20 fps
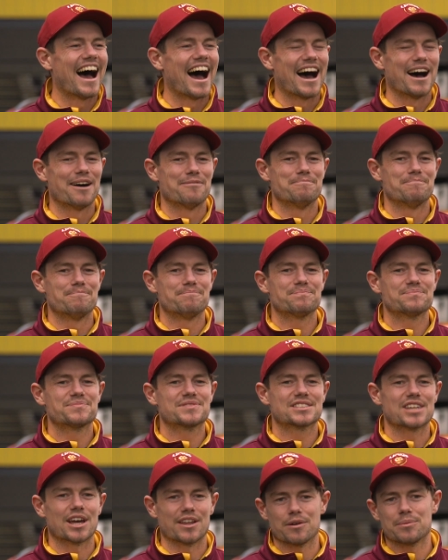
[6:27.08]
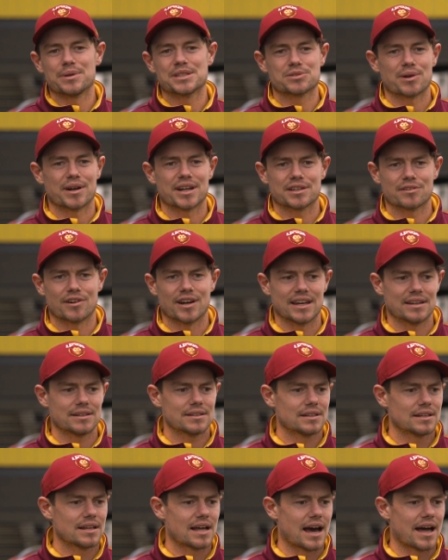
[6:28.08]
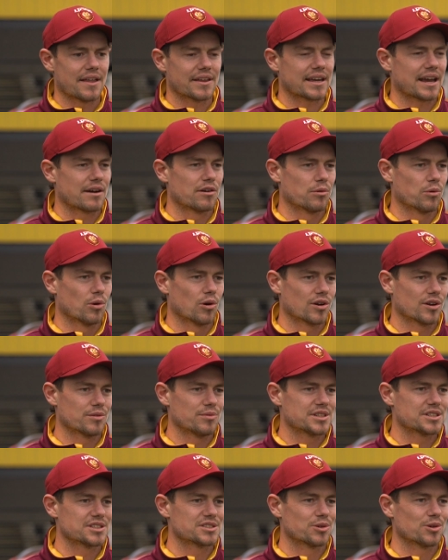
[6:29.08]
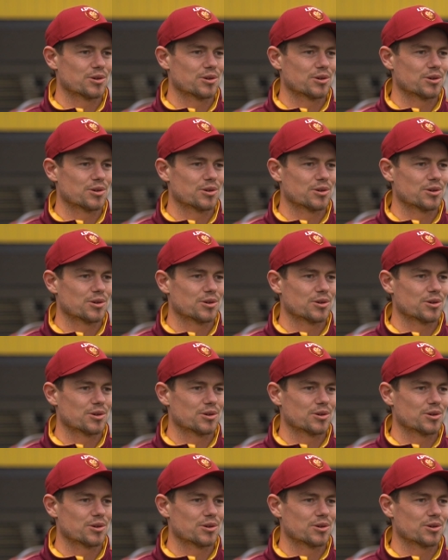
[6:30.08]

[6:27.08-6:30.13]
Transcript: um, so there'll be 23 uh, that get rewarded, which is